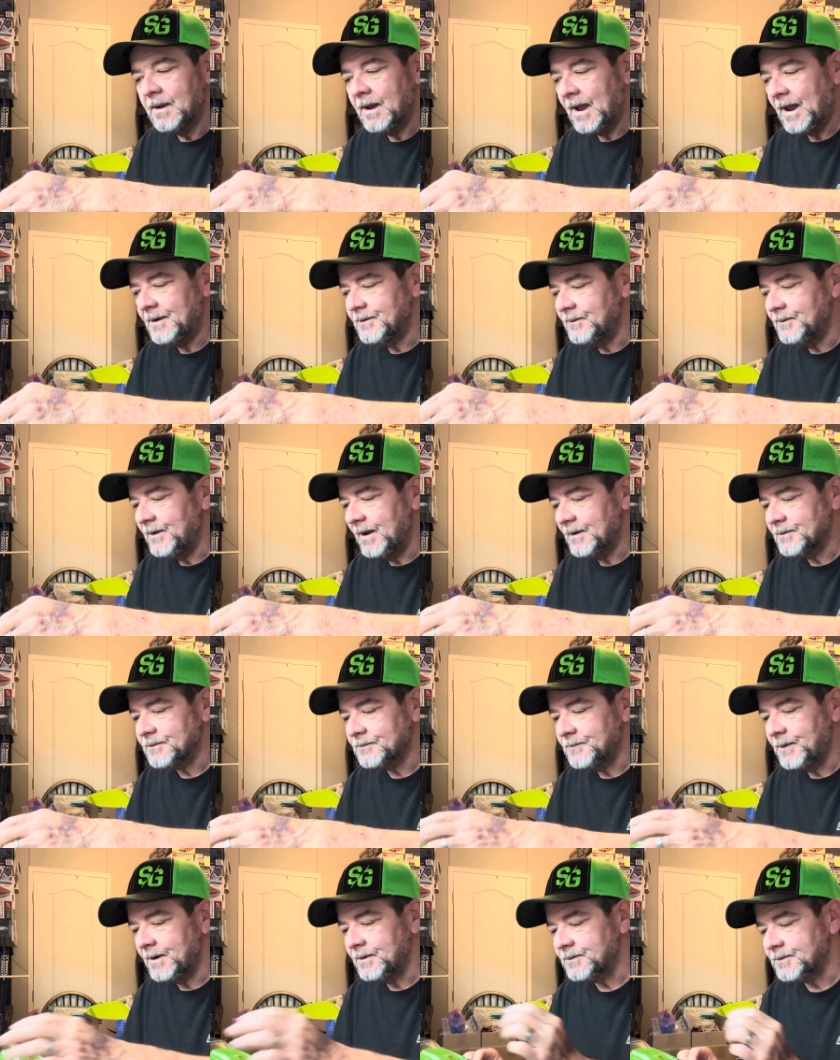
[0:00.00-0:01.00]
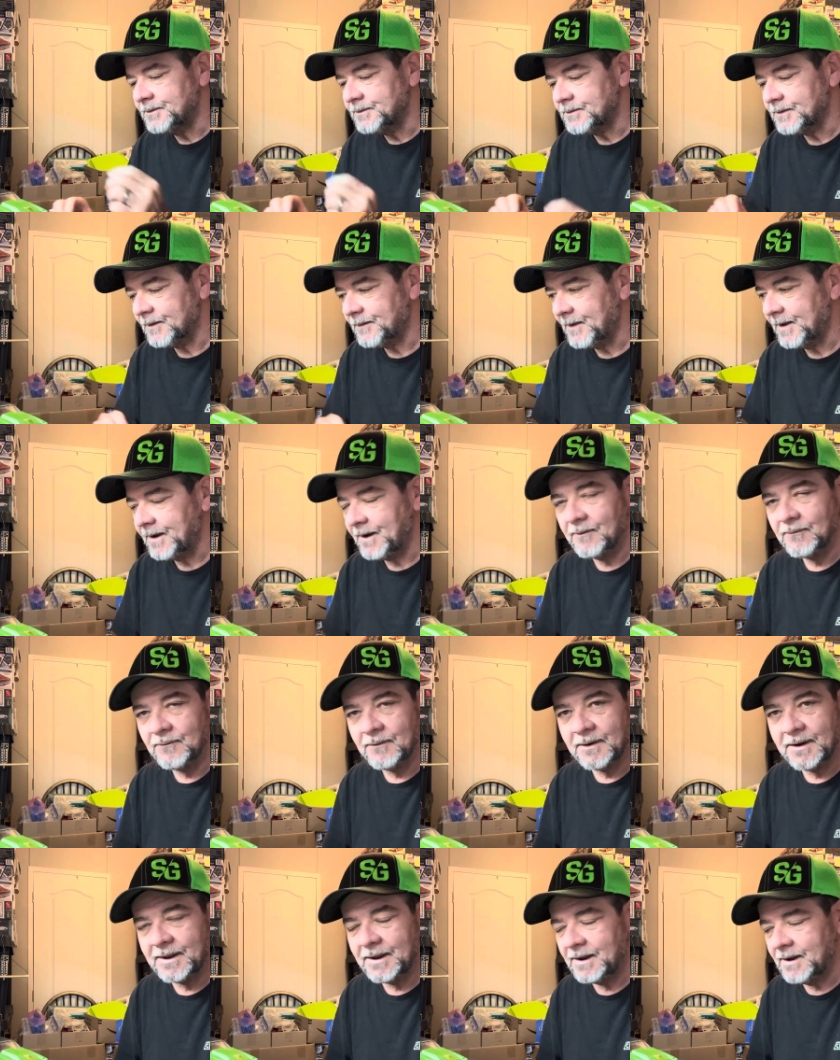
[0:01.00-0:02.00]
I do have some pictures, I think,
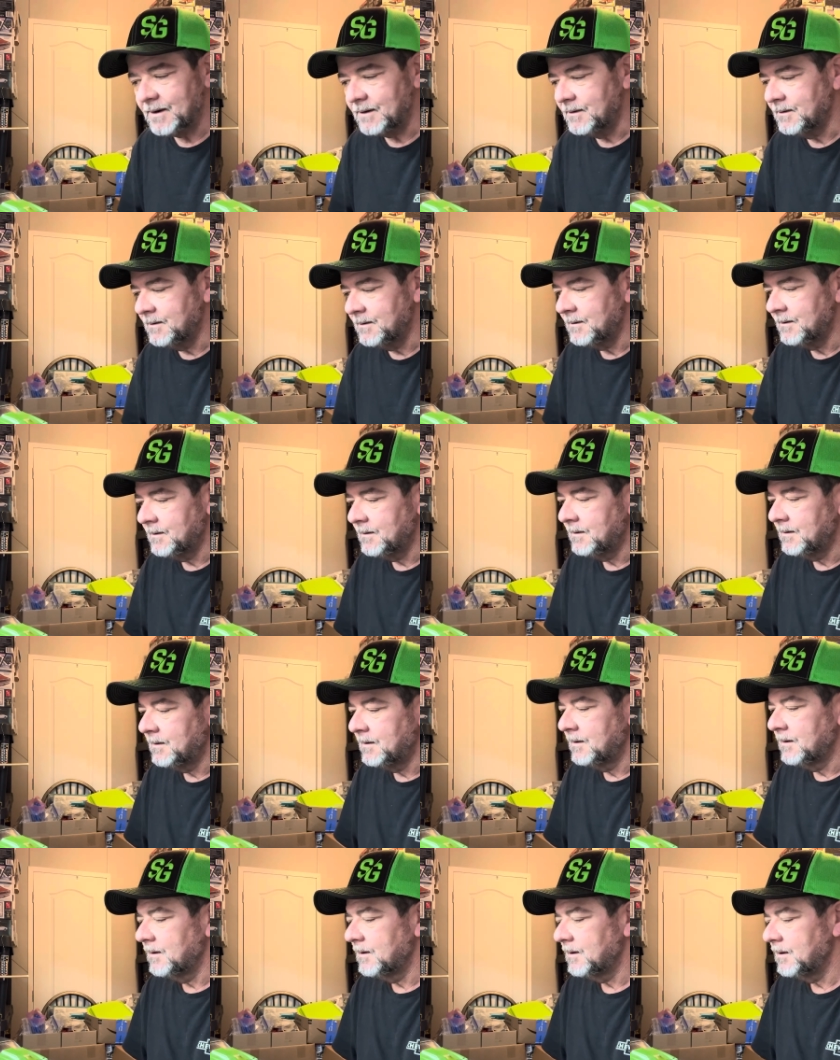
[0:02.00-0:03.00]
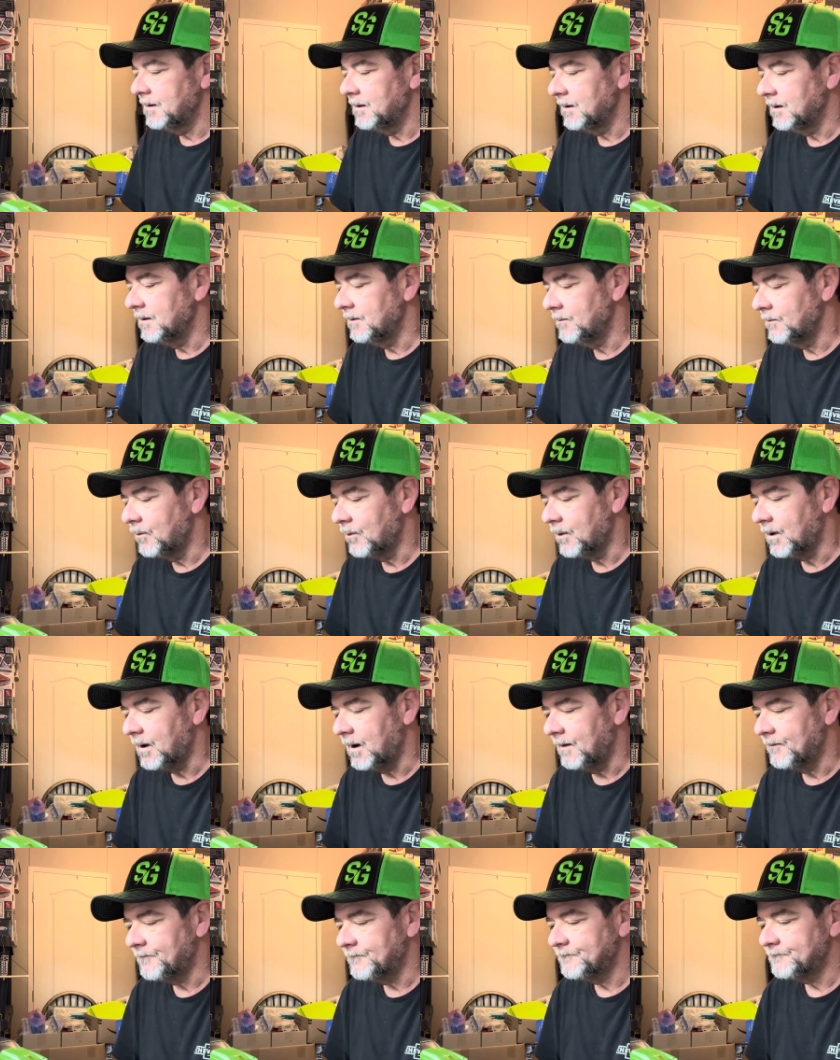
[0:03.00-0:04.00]
online
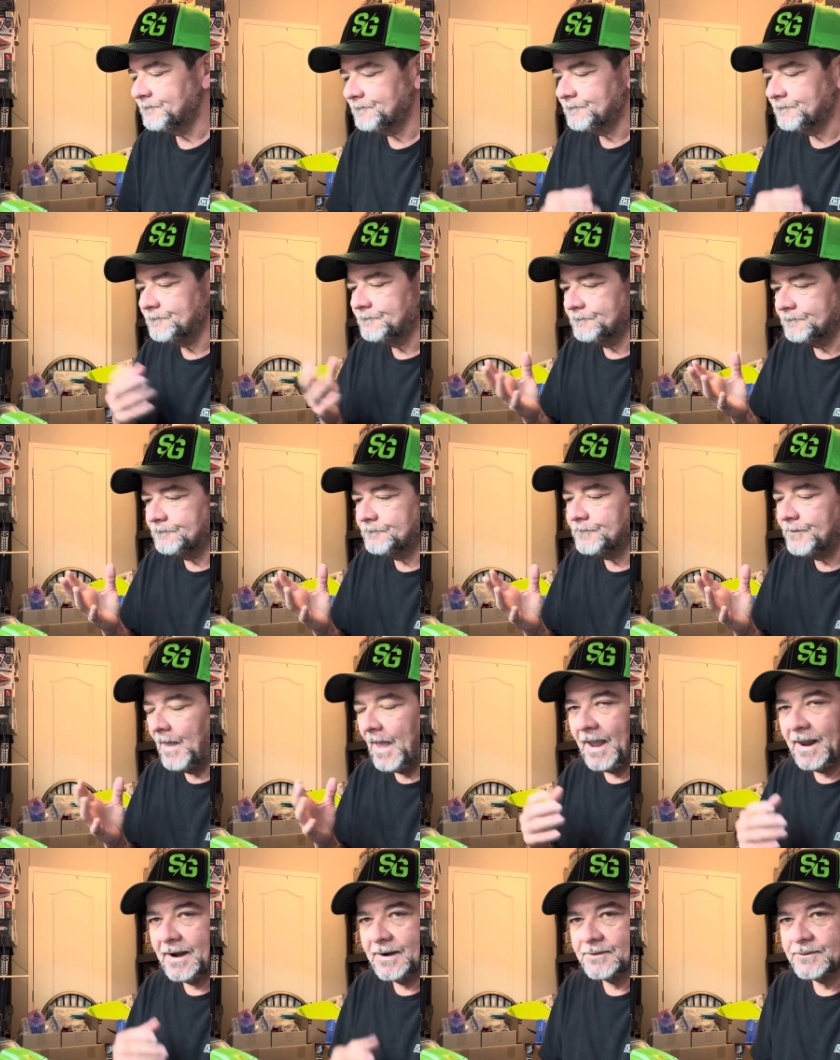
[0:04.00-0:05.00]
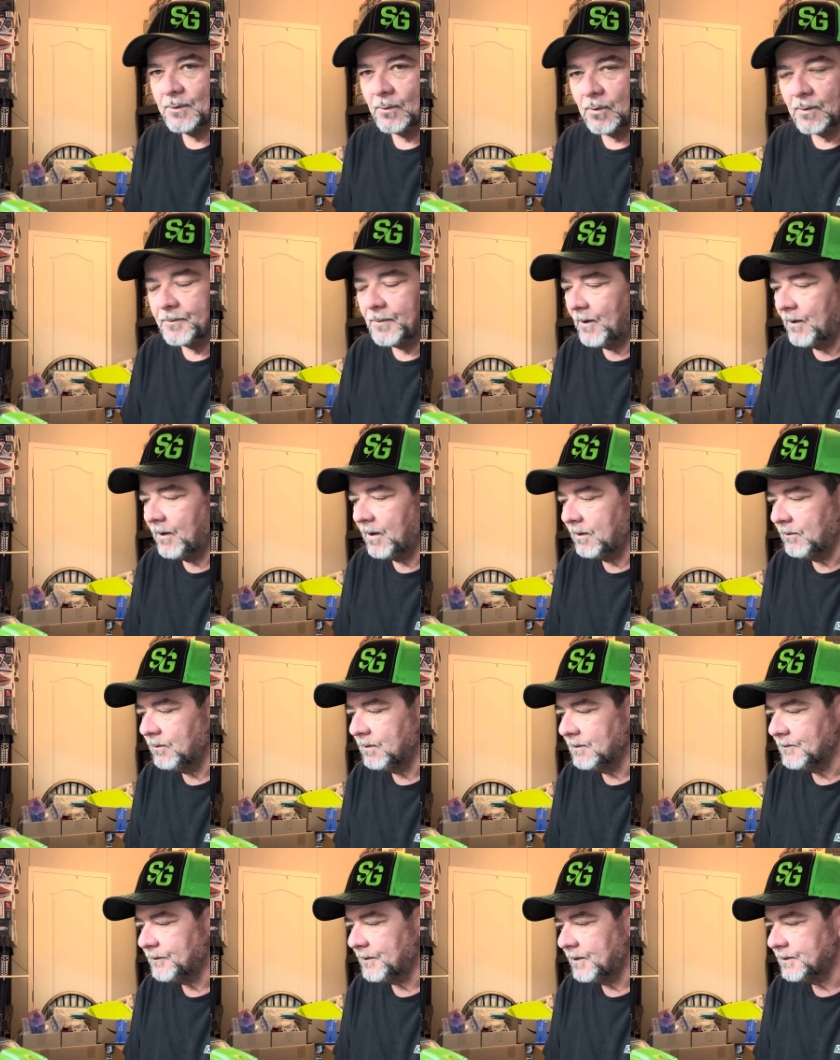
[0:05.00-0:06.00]
where I had it tore apart when
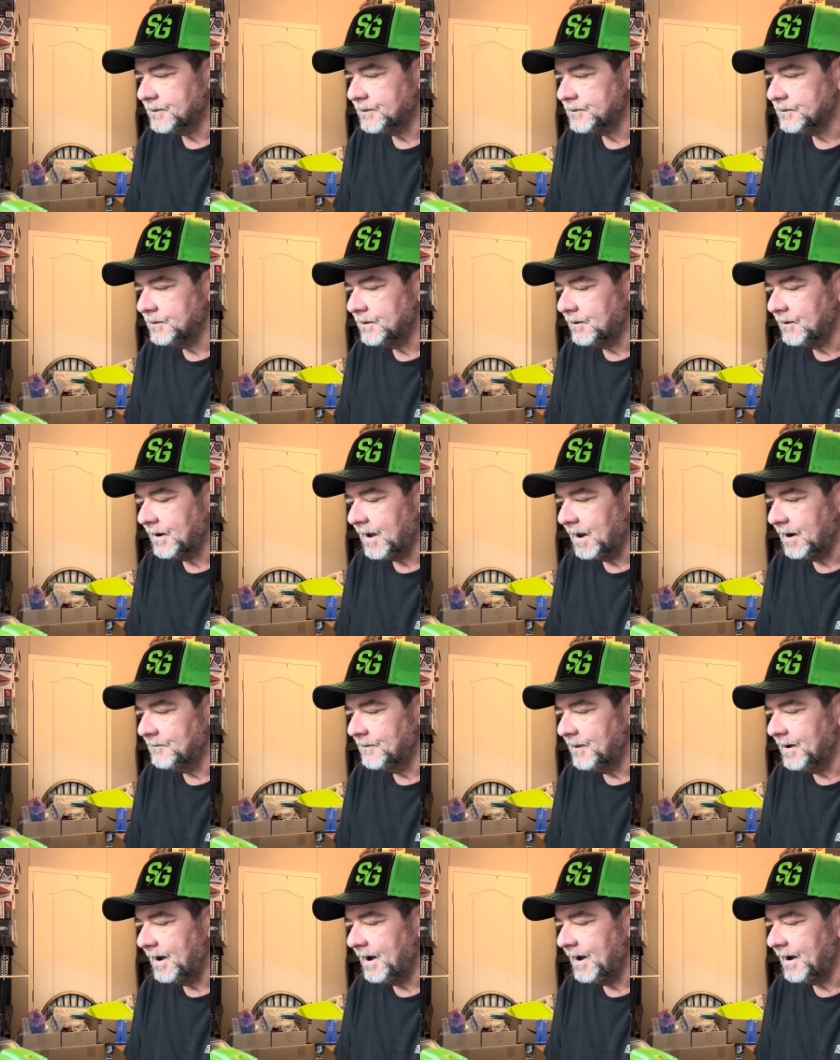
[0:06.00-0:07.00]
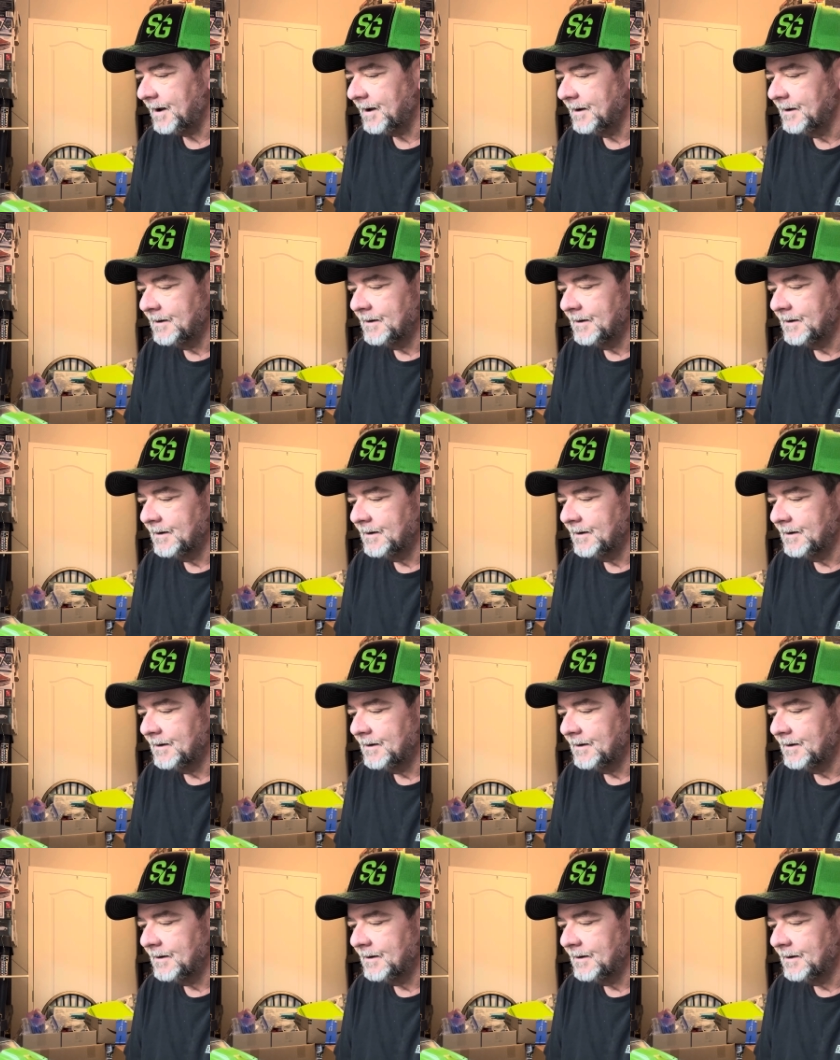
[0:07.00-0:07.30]
I first got it back.